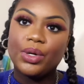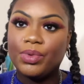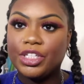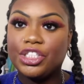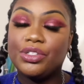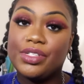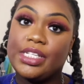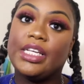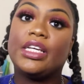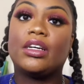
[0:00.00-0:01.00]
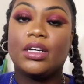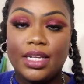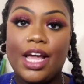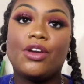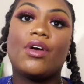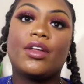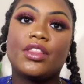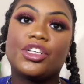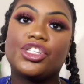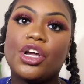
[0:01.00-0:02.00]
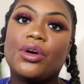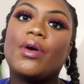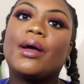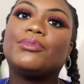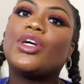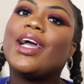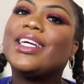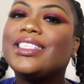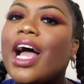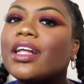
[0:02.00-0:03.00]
which you see later on in the show. I'm trying